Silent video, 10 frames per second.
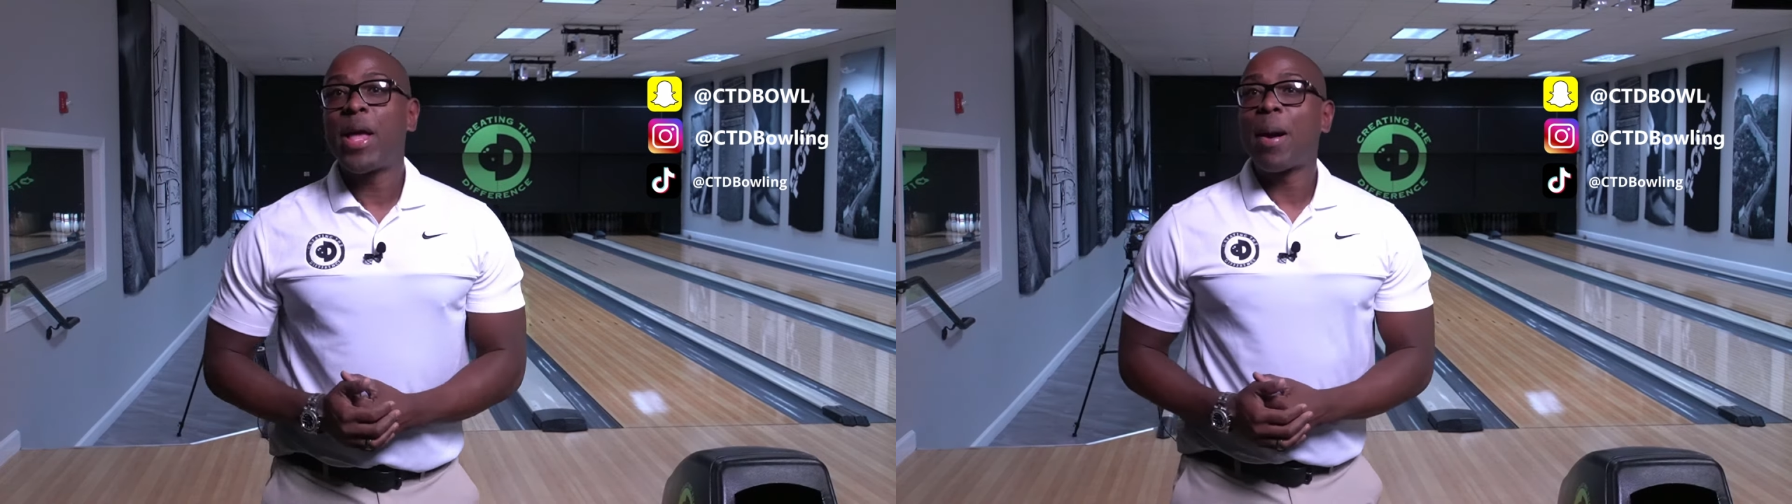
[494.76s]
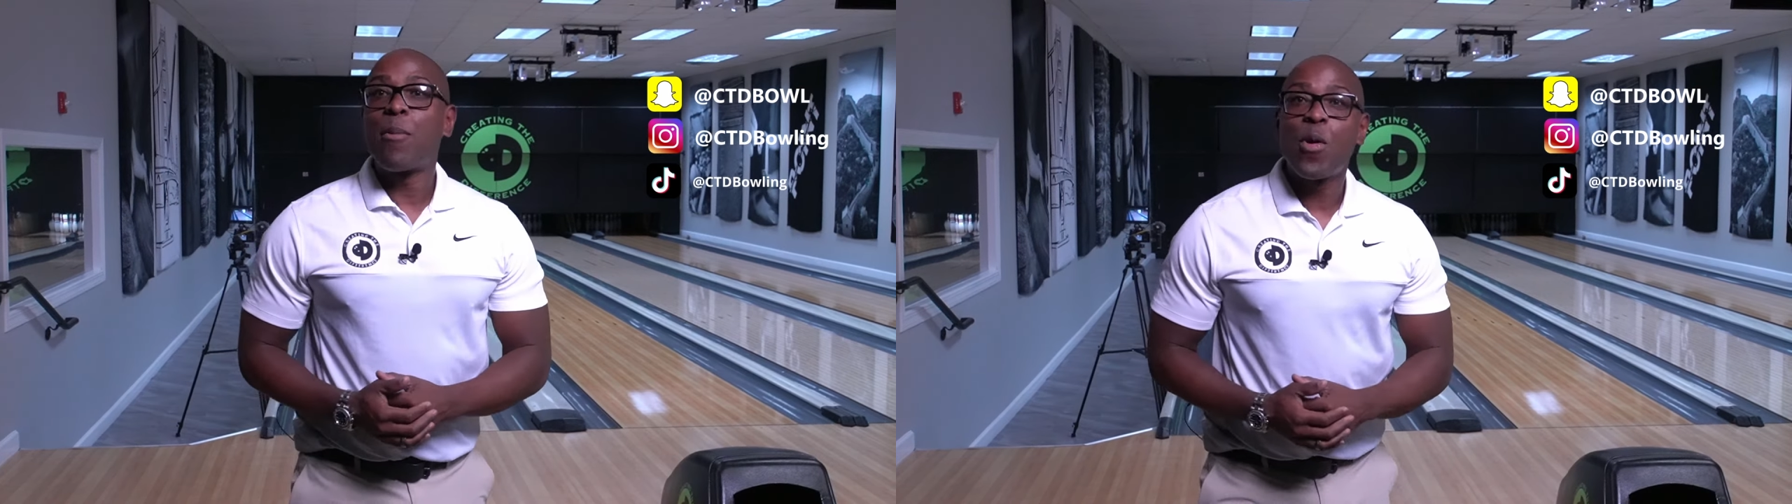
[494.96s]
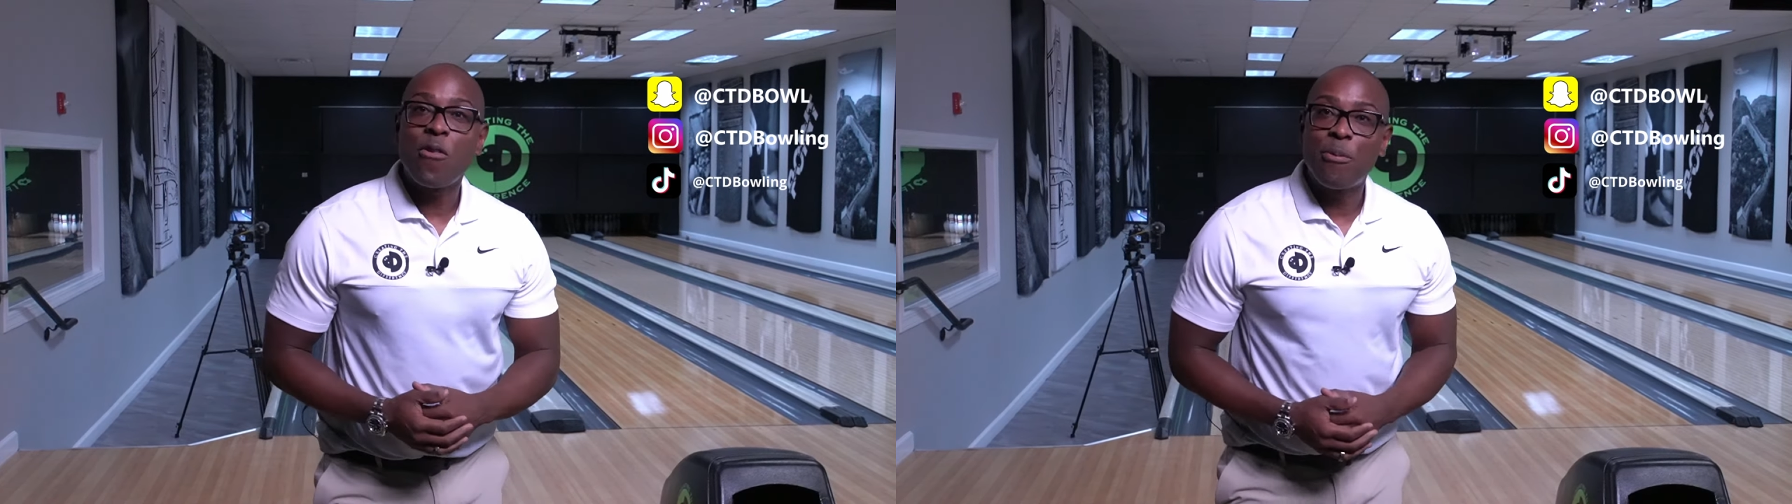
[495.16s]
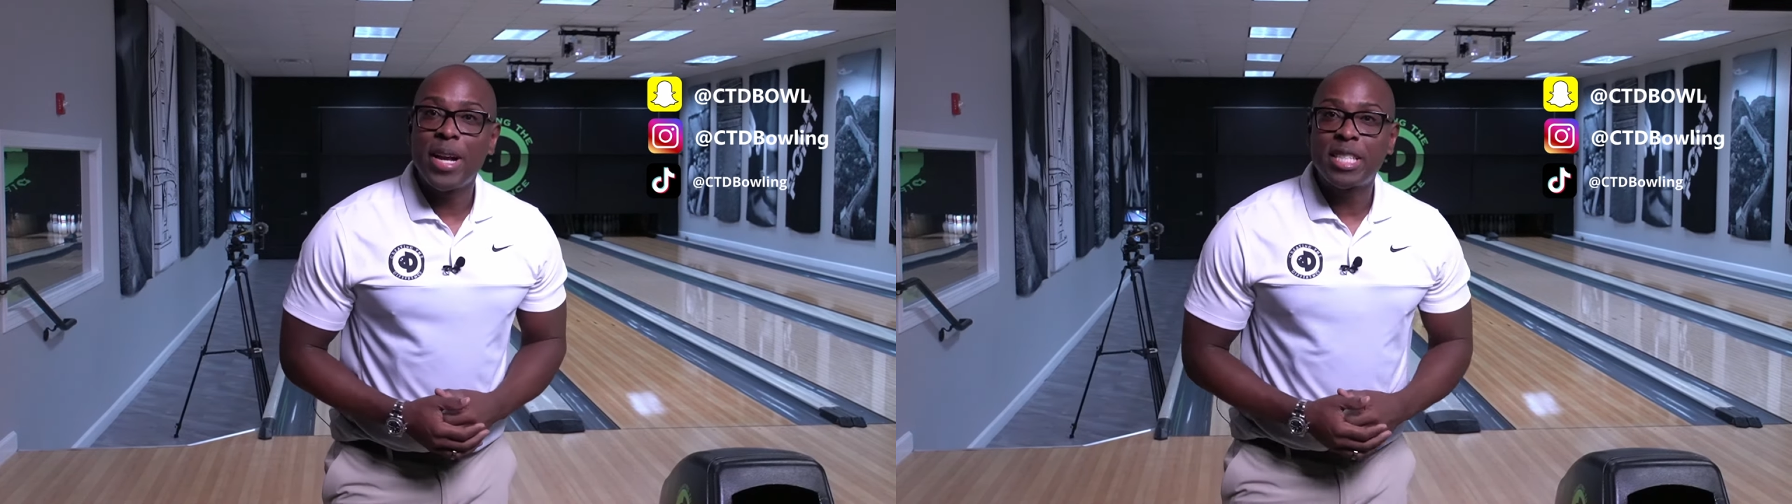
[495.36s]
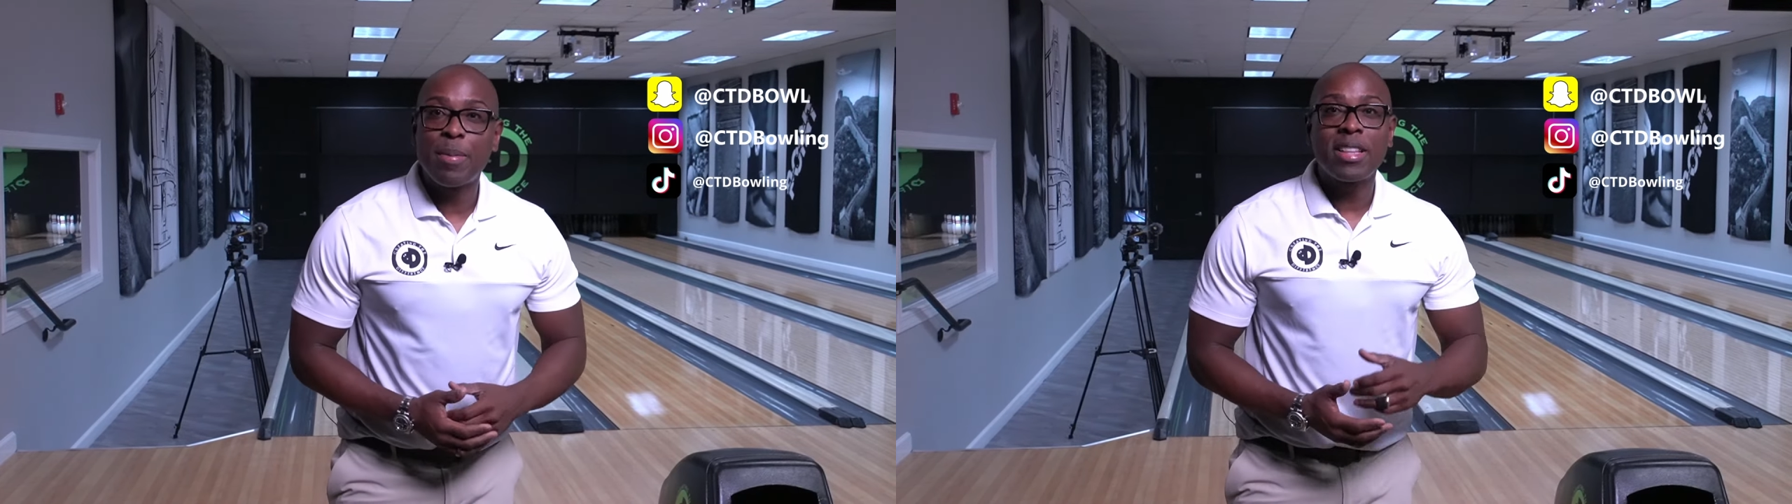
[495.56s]
you got more
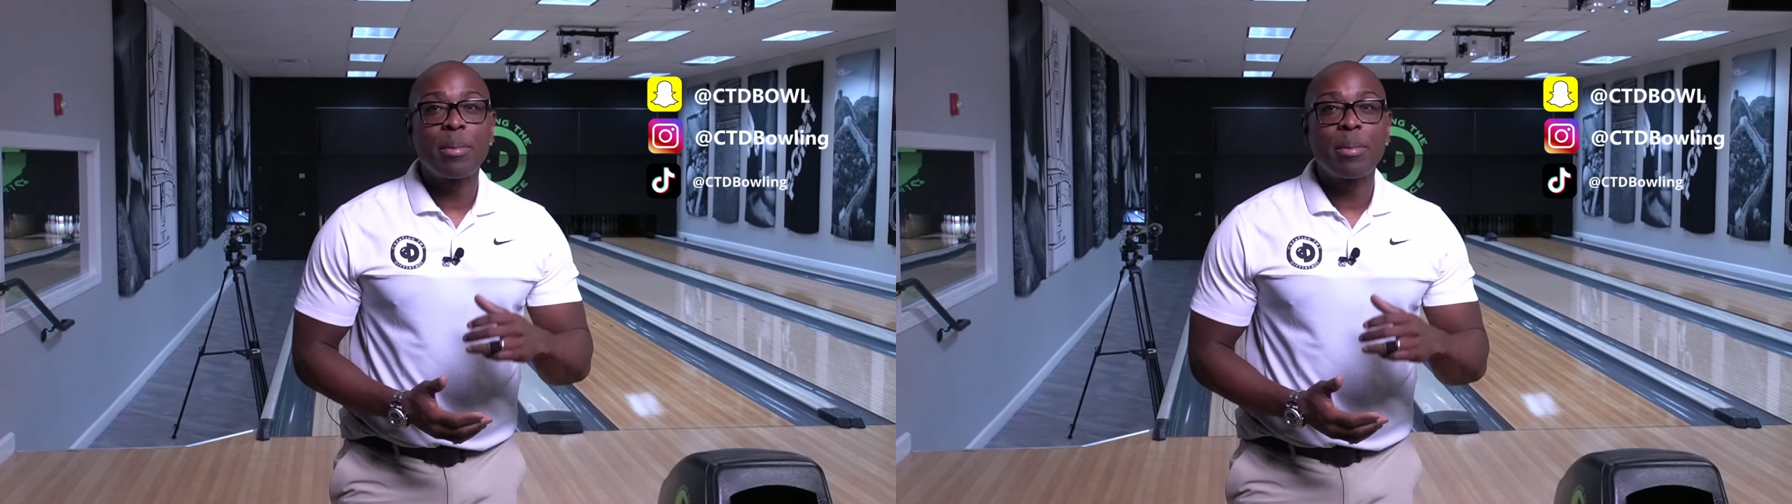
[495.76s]
information about